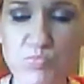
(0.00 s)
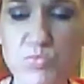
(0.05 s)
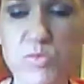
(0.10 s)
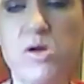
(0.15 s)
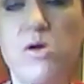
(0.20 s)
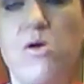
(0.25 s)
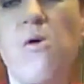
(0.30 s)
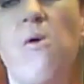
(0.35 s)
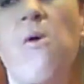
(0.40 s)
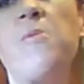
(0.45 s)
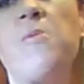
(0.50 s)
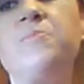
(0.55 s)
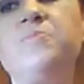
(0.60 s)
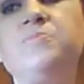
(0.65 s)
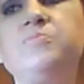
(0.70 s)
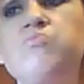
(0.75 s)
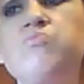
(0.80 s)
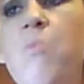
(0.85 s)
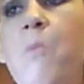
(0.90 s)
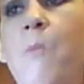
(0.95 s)
Mm.
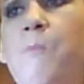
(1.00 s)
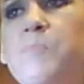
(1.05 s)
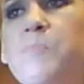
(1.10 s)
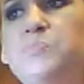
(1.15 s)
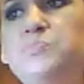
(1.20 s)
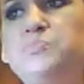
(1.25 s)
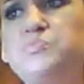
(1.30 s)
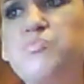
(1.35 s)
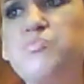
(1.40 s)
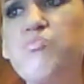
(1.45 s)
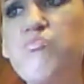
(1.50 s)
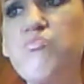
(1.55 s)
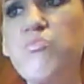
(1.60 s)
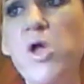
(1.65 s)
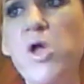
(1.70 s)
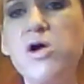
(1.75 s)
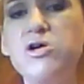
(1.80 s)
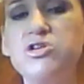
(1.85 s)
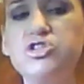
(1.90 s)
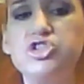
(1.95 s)

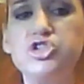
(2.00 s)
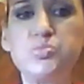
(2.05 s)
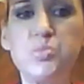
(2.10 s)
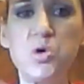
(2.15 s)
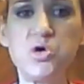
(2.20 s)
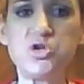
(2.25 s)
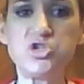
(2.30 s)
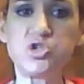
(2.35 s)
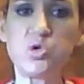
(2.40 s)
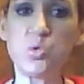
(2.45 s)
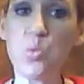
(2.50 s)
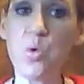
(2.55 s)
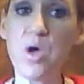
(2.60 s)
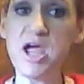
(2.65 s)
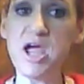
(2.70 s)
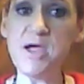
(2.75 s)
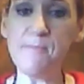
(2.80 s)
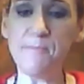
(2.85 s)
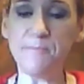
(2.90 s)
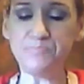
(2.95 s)
You're supposed to
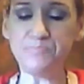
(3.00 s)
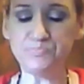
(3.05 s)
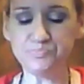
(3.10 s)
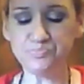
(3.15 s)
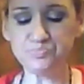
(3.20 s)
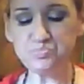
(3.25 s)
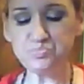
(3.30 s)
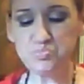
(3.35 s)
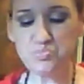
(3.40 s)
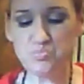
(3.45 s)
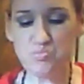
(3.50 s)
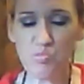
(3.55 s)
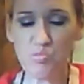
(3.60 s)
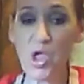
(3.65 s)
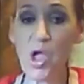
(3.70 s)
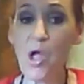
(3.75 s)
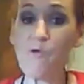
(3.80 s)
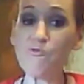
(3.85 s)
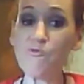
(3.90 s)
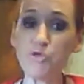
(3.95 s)
wait
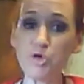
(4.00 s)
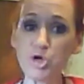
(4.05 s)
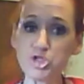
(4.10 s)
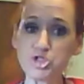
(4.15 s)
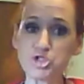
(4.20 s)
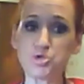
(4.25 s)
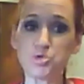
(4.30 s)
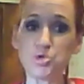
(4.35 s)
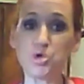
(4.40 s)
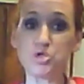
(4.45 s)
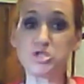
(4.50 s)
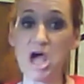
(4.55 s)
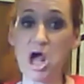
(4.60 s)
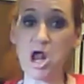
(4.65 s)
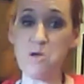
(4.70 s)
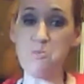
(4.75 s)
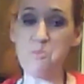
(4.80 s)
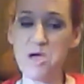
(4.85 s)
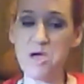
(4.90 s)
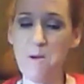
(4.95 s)
for it to cool down
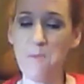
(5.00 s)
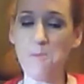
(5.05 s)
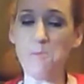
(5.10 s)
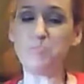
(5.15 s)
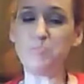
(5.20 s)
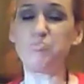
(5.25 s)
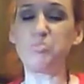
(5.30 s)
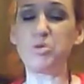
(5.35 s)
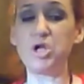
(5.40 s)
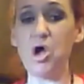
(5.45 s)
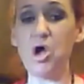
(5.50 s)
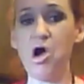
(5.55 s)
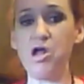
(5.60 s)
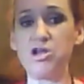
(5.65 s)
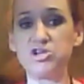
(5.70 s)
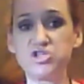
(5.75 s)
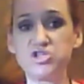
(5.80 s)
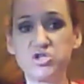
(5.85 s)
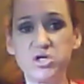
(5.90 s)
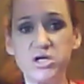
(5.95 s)
a bit, but
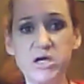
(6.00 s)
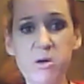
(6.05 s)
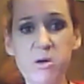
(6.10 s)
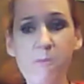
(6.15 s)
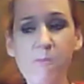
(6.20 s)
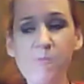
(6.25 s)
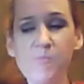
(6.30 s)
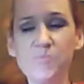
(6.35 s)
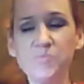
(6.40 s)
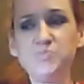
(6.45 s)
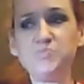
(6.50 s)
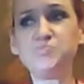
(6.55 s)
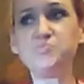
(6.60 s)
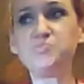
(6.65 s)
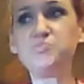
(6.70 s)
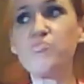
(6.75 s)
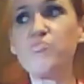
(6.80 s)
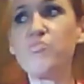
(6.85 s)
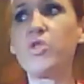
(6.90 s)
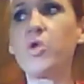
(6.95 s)
honestly,
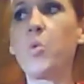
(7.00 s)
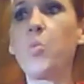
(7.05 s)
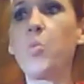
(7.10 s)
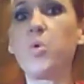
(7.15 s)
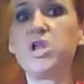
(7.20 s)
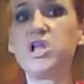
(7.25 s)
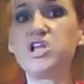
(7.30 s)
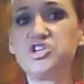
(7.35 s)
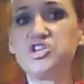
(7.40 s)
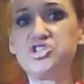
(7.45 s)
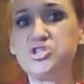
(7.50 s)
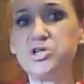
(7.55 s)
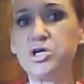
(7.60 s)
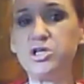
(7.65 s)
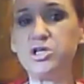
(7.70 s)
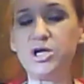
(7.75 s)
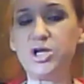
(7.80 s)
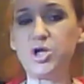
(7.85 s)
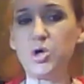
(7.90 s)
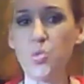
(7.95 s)
when it's still a
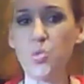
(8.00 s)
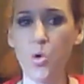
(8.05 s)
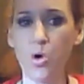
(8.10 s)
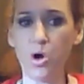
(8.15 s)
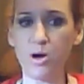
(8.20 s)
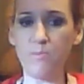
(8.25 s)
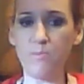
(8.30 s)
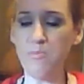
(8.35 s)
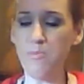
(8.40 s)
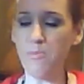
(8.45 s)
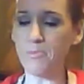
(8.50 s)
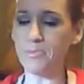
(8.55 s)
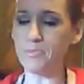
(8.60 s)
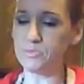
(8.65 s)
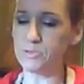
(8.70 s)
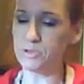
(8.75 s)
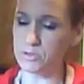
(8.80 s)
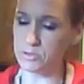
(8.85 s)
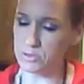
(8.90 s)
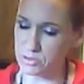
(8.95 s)
little warm,
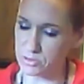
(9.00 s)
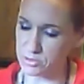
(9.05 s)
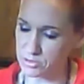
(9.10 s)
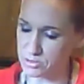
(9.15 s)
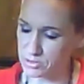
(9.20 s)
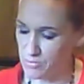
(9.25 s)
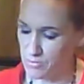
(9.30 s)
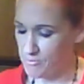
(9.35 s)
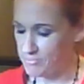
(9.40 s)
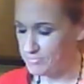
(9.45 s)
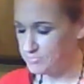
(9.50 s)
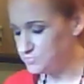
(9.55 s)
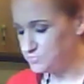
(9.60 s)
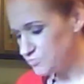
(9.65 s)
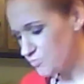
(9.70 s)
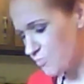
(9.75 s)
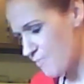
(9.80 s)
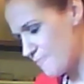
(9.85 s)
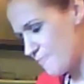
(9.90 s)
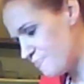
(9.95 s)
oh,
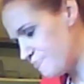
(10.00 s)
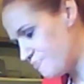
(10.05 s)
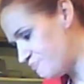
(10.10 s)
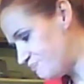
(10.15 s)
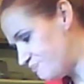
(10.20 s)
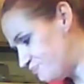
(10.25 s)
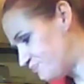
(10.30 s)
I